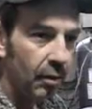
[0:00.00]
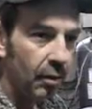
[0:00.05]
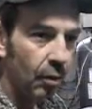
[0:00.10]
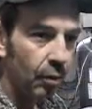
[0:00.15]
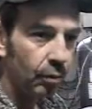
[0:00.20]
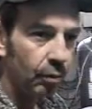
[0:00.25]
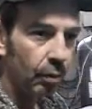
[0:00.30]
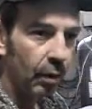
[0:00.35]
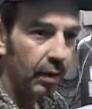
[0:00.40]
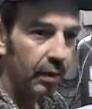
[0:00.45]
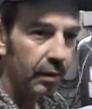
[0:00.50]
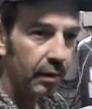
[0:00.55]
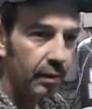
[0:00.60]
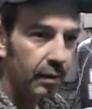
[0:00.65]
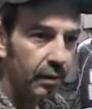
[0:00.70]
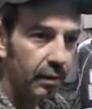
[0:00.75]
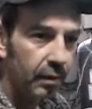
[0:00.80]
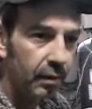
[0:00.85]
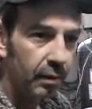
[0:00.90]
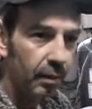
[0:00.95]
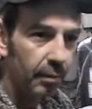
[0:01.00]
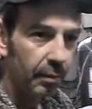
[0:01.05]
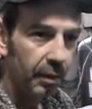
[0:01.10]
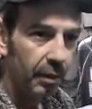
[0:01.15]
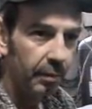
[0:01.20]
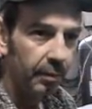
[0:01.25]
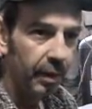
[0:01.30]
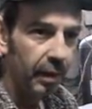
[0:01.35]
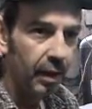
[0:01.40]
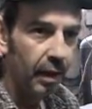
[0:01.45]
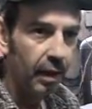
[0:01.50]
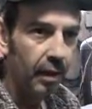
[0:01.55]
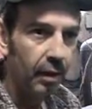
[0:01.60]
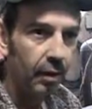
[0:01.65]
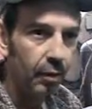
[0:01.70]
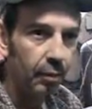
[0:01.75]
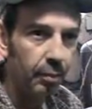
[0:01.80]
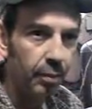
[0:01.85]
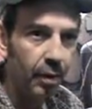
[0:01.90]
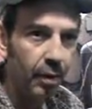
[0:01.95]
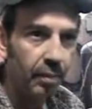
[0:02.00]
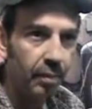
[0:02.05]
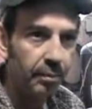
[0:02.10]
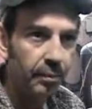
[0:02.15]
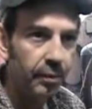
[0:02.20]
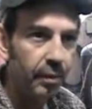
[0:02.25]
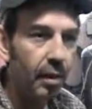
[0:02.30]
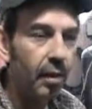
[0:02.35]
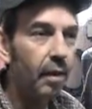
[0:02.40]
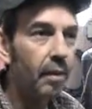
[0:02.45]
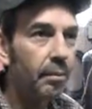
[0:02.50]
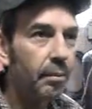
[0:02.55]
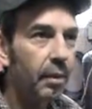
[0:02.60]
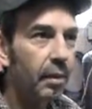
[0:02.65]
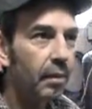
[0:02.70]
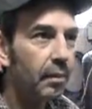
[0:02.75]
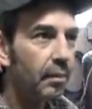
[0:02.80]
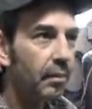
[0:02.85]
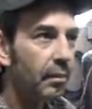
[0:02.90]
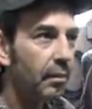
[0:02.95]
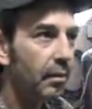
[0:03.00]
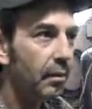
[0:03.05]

he knows what some of the mechanical problems are, but